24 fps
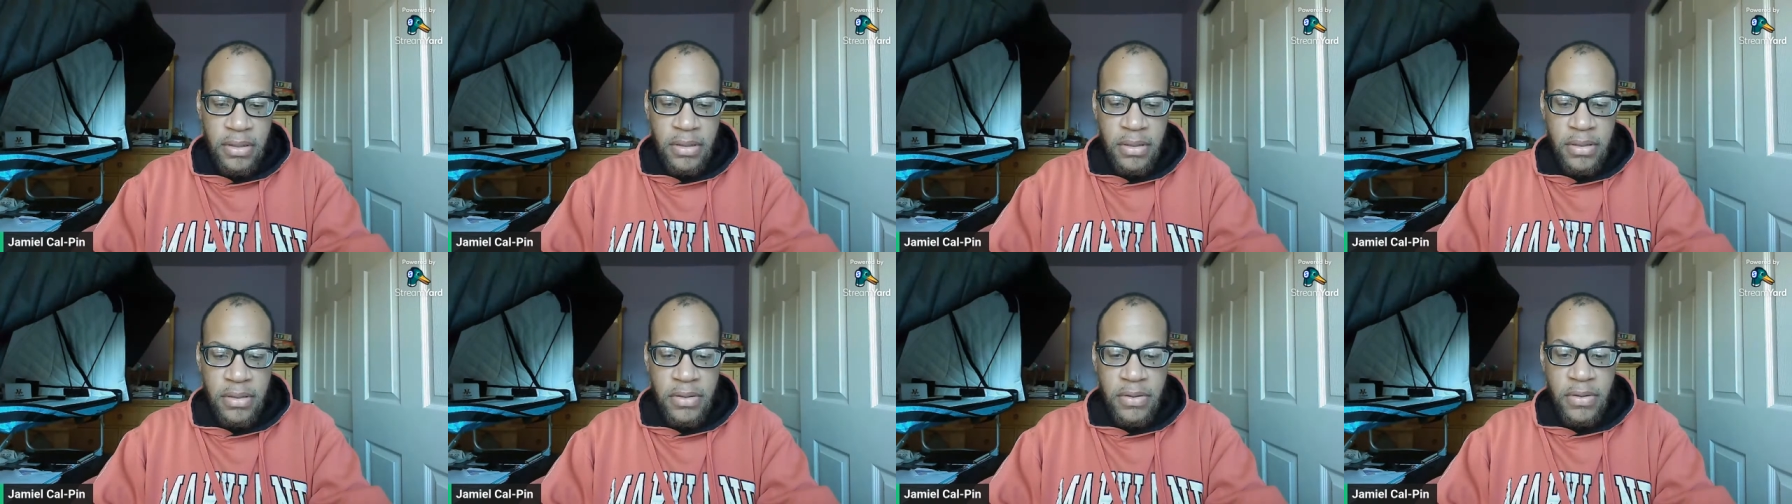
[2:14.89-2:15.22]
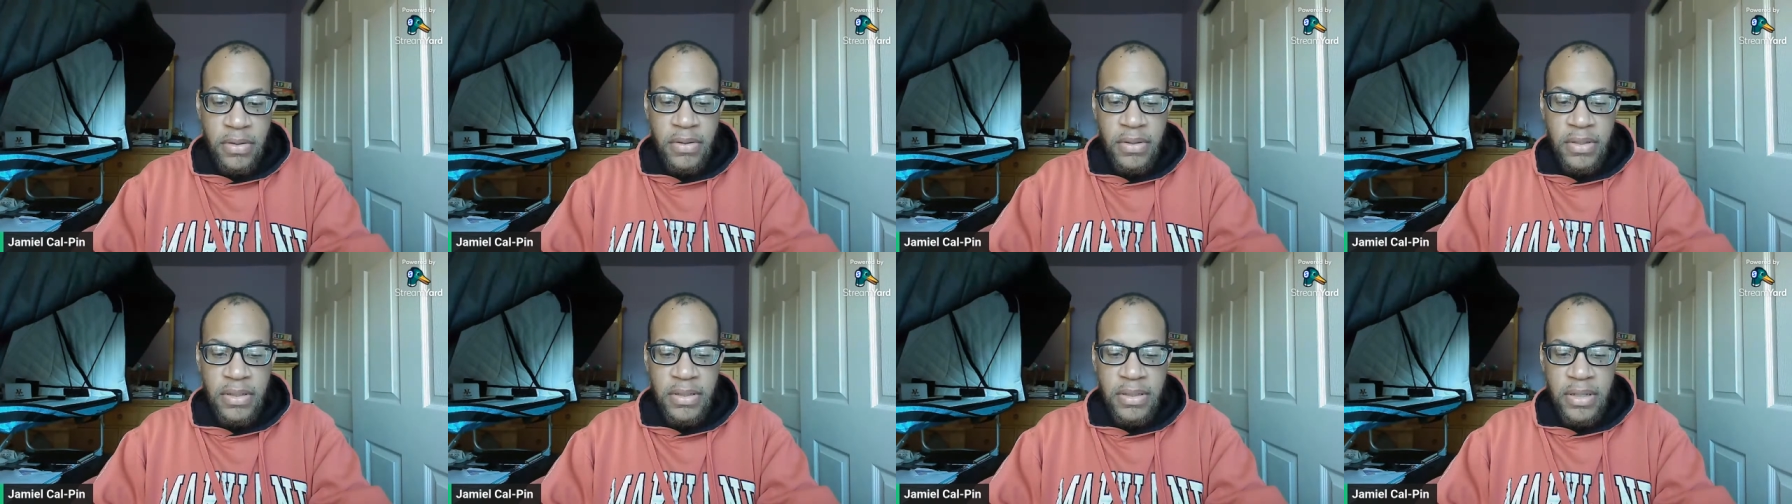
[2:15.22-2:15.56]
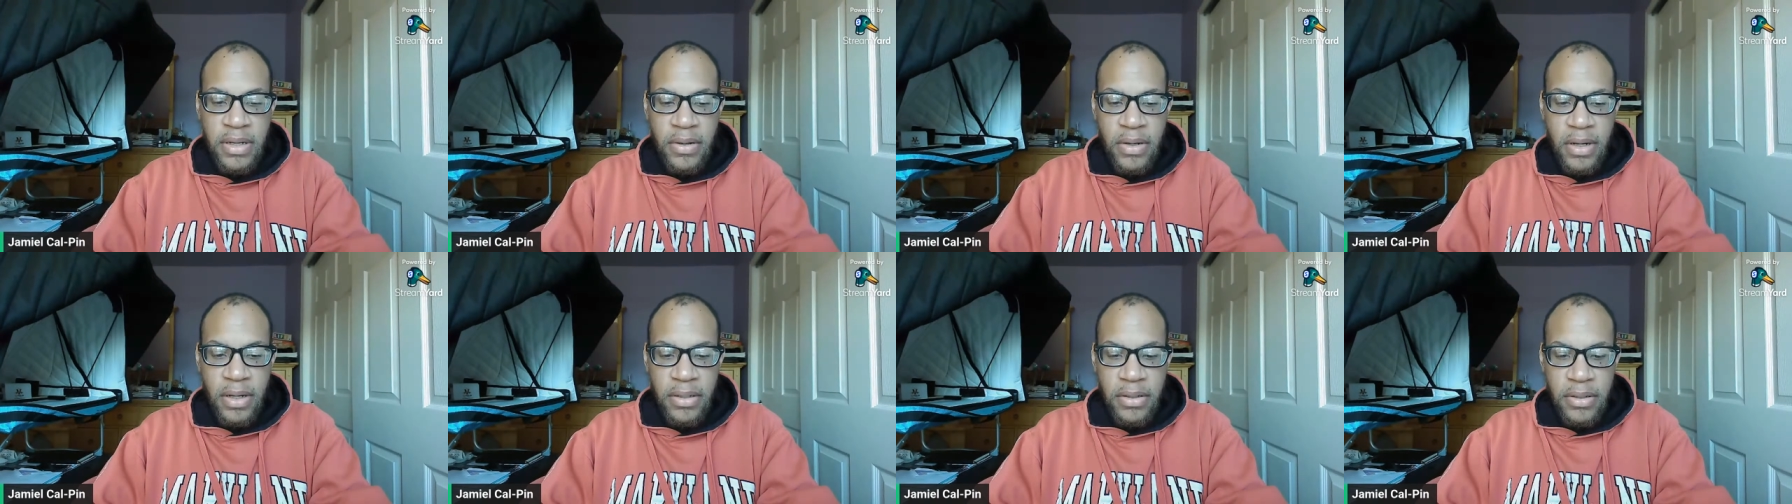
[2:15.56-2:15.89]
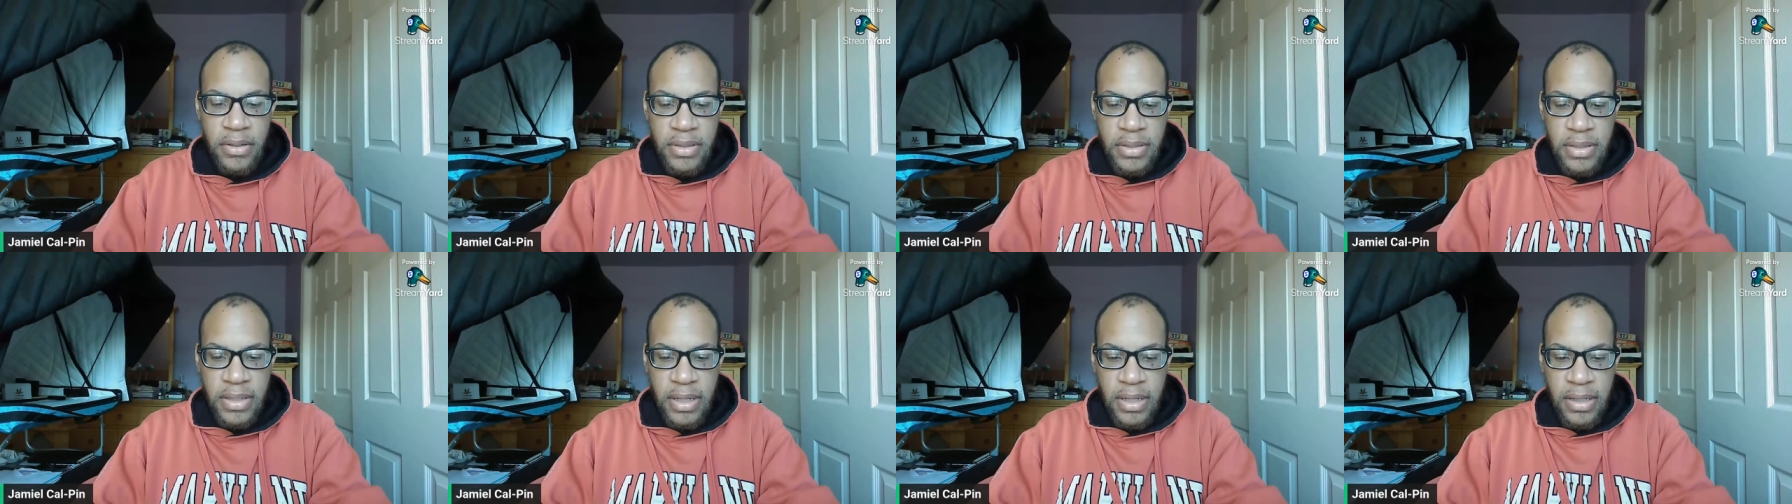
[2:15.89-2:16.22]
strengthens our
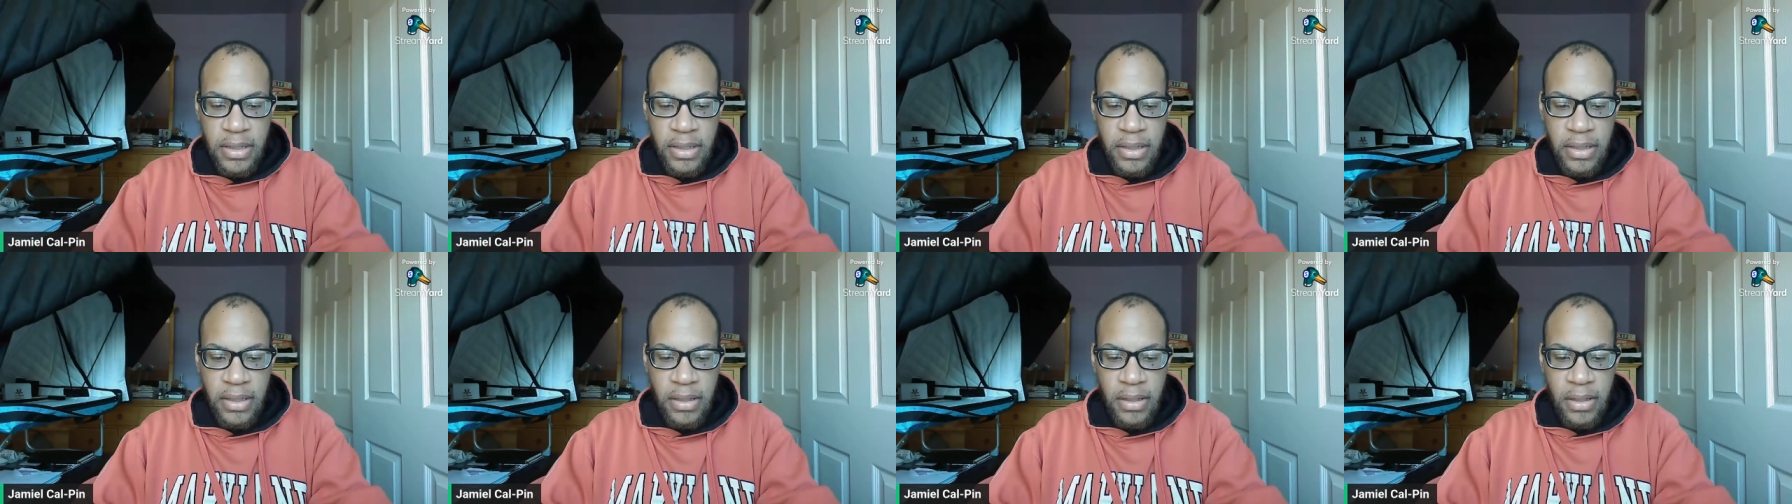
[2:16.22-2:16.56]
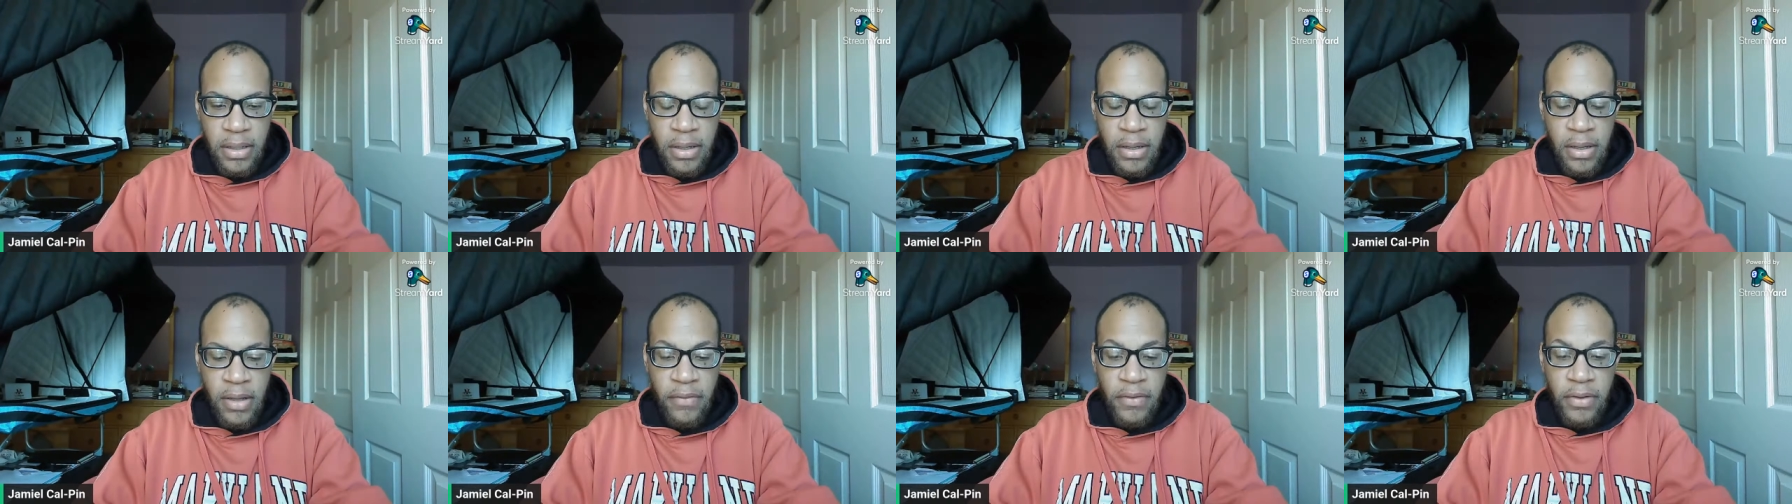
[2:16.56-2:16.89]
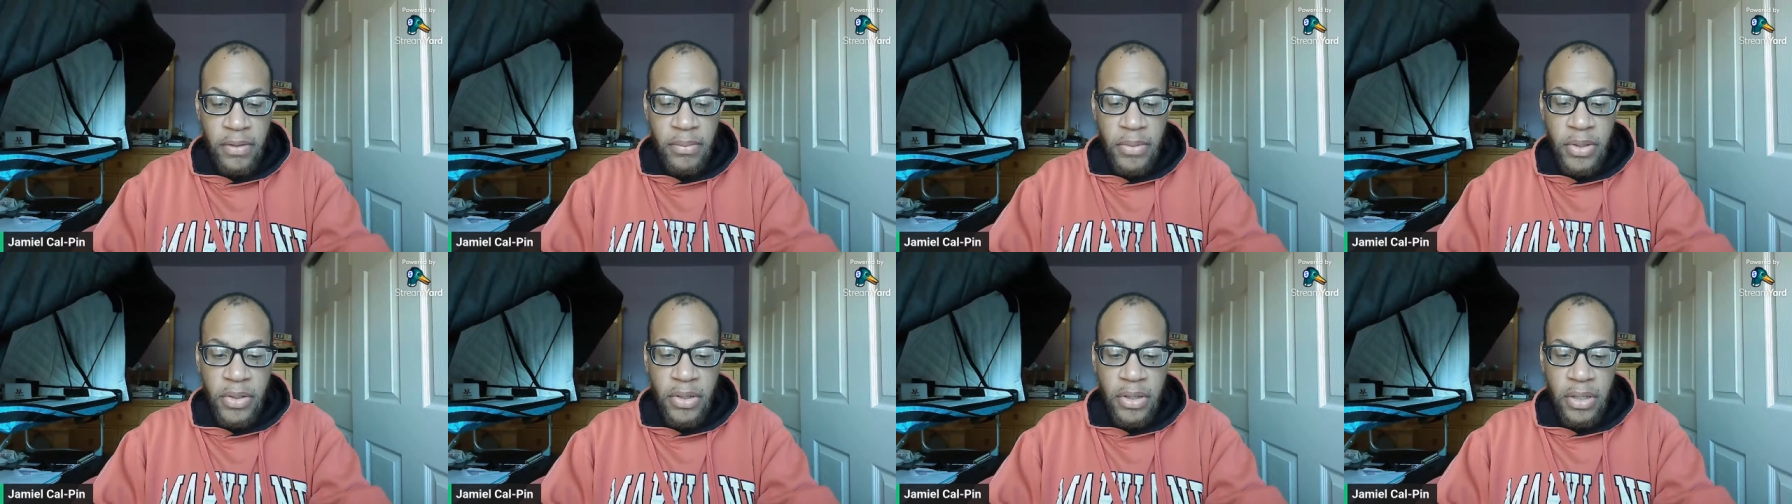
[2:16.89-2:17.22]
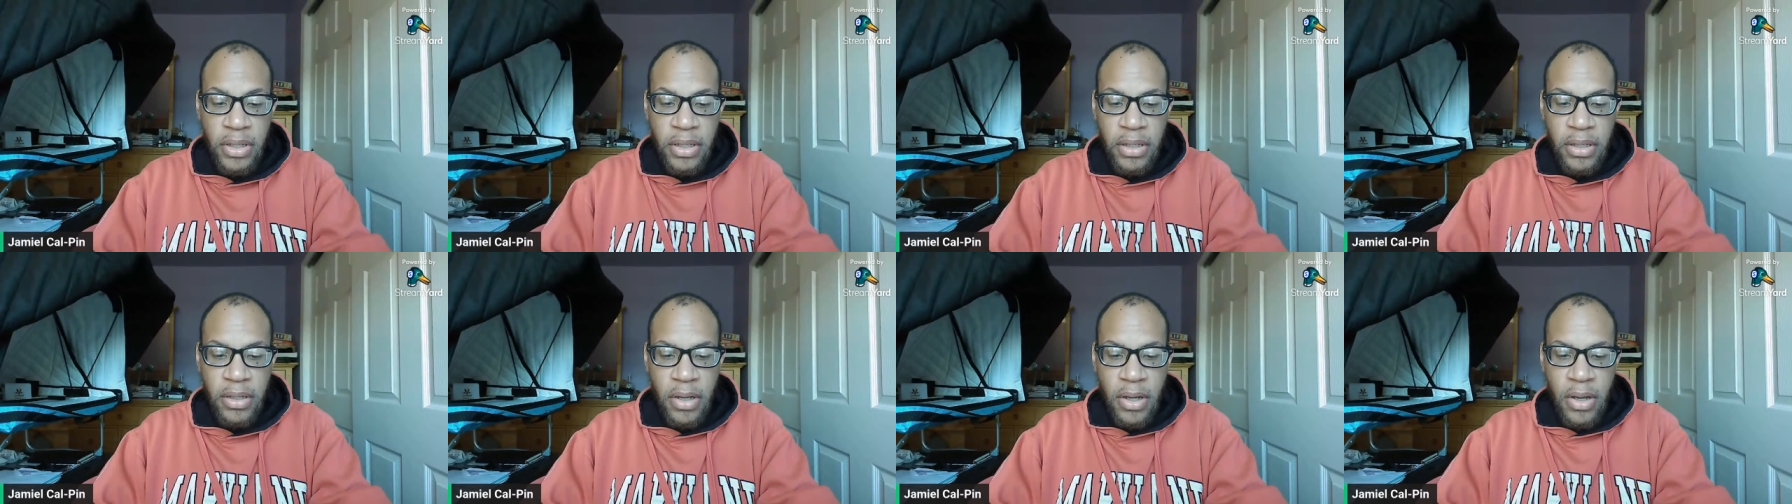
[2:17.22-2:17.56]
understanding of
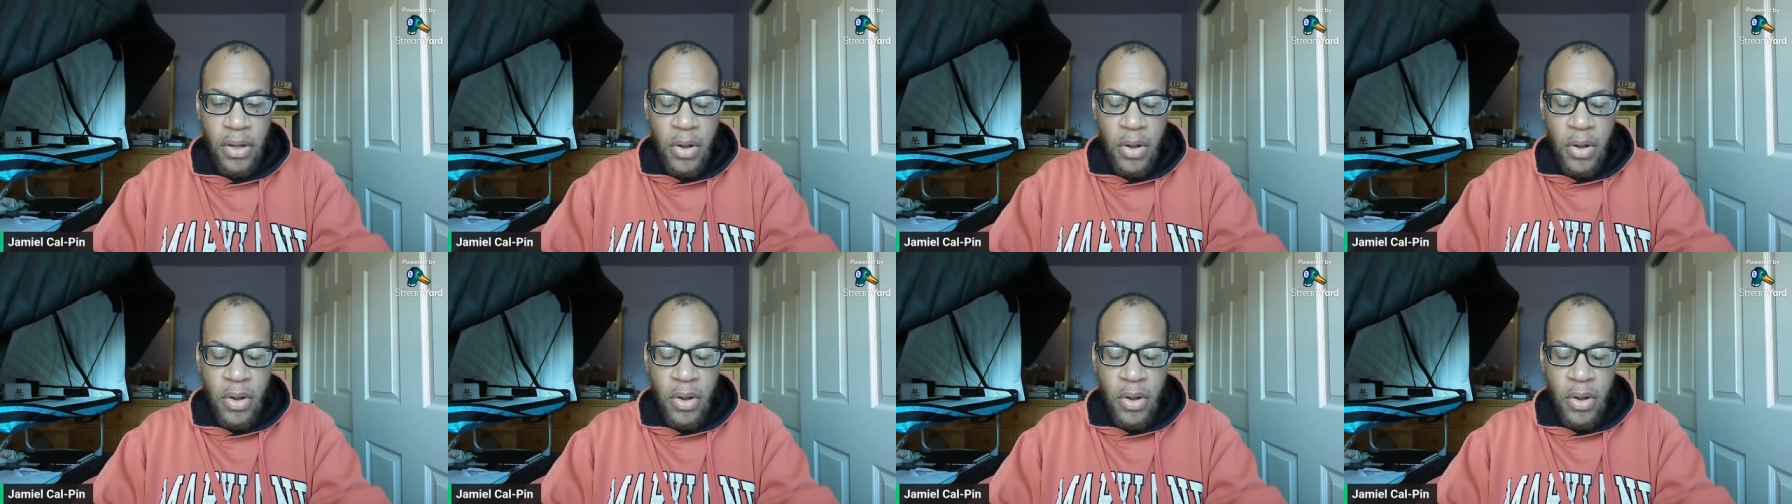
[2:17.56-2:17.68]
community,